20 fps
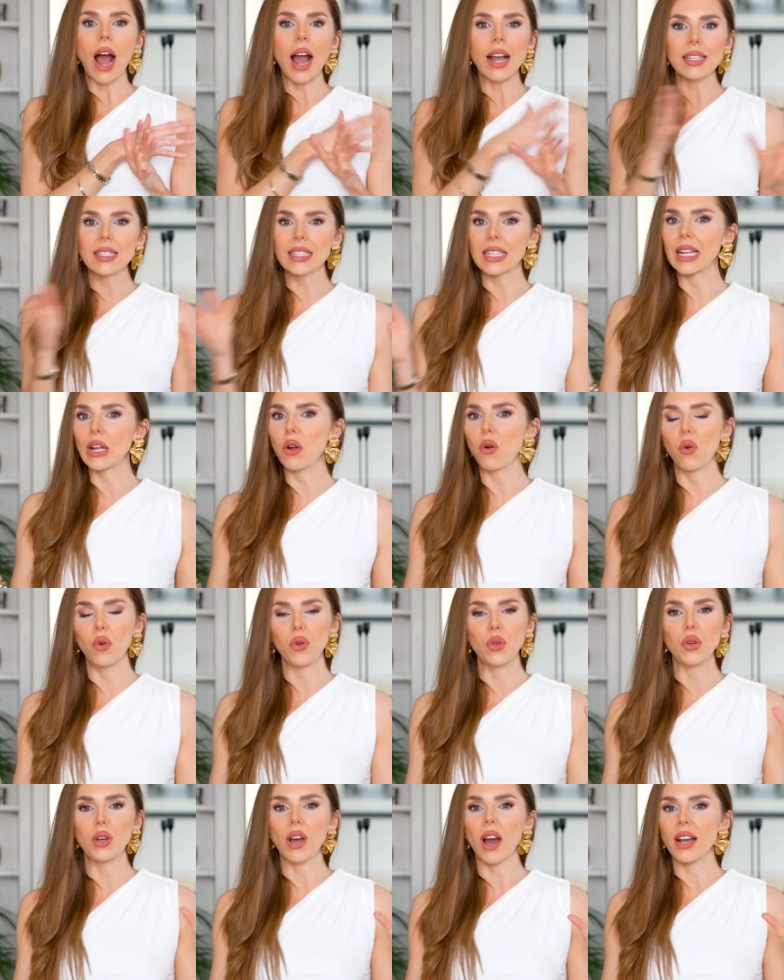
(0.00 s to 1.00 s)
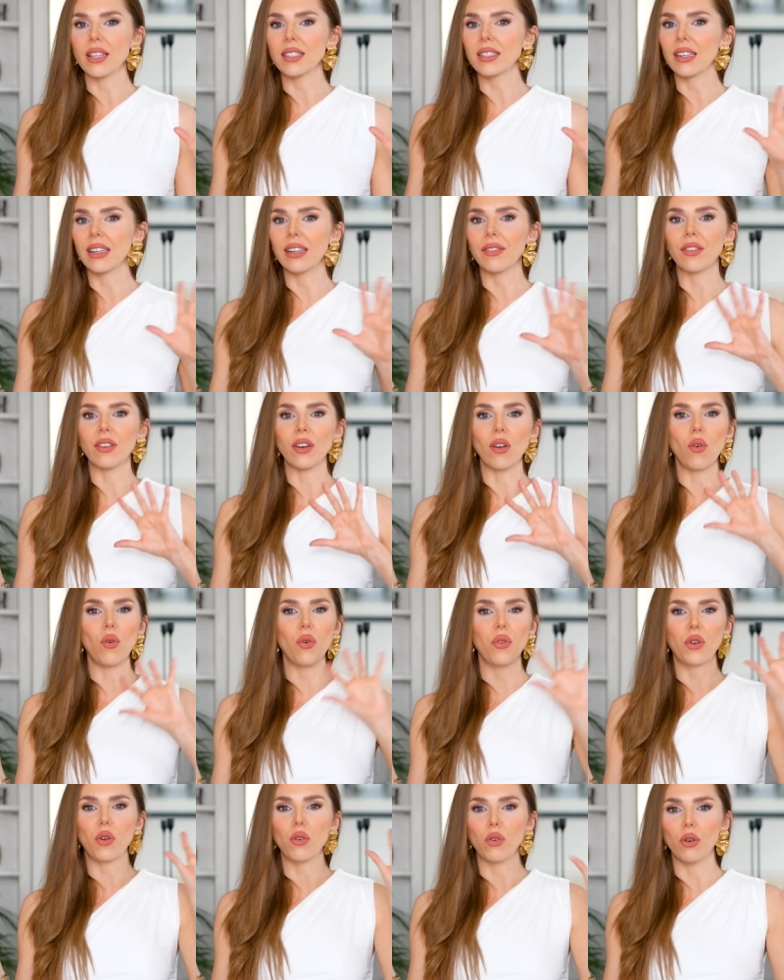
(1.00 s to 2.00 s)
isolate all you guys that live in
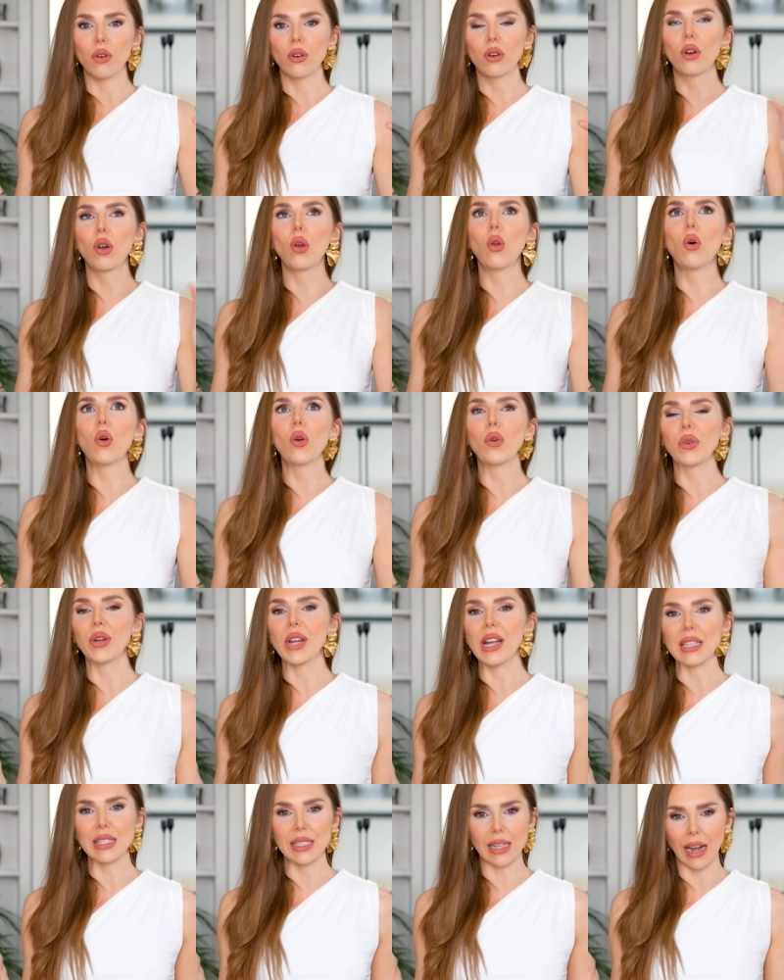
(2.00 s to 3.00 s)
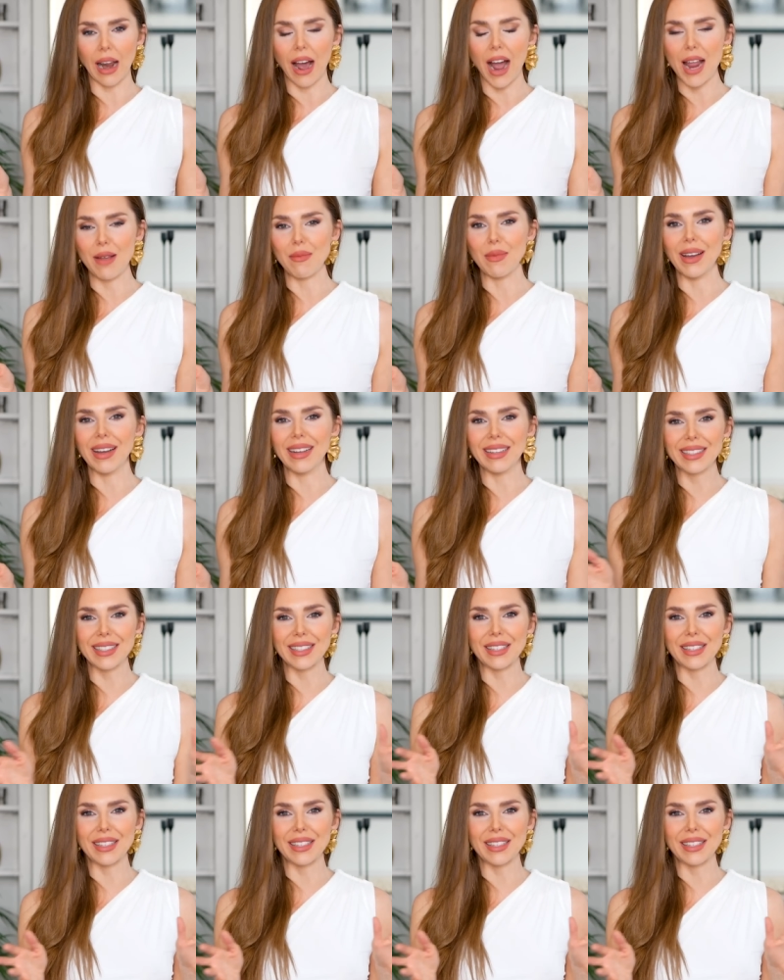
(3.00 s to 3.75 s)
all the glorious climate.